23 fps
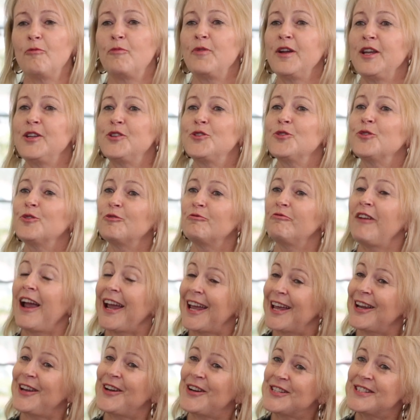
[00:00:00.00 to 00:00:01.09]
We do
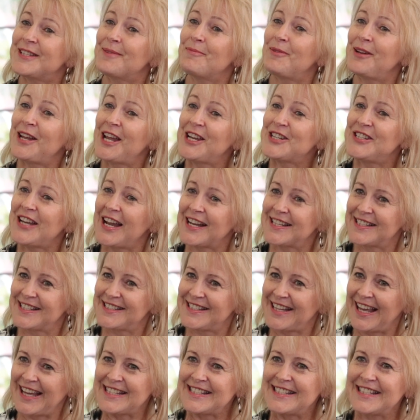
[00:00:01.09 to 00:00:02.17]
regular simulation
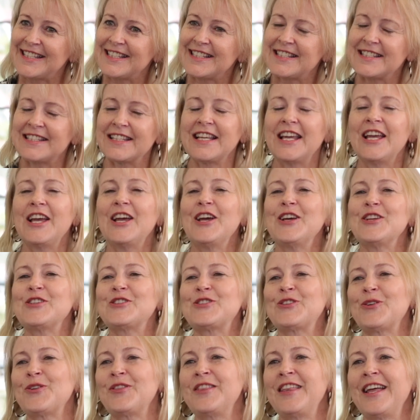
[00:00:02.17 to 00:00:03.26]
exercises
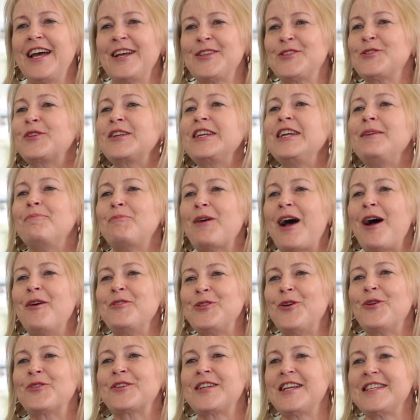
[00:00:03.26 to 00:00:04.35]
so that to keep our
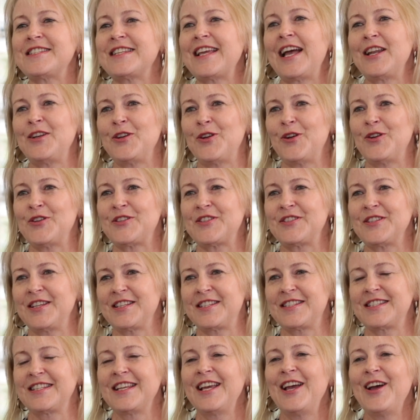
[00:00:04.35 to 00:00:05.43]
doctors and
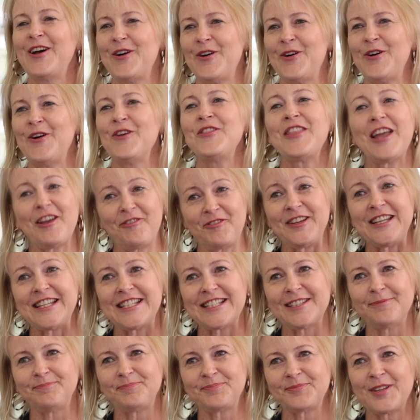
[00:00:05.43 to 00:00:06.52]
nurses on their
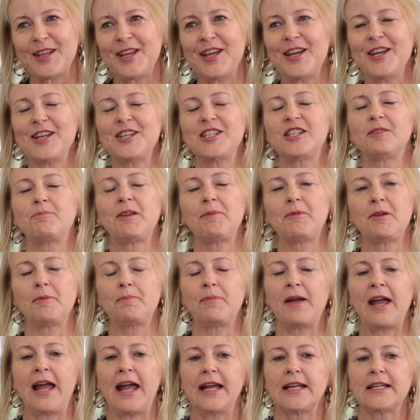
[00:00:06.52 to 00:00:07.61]
feet to be
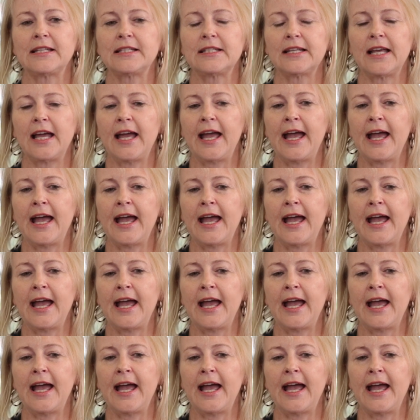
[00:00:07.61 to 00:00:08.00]
prepared.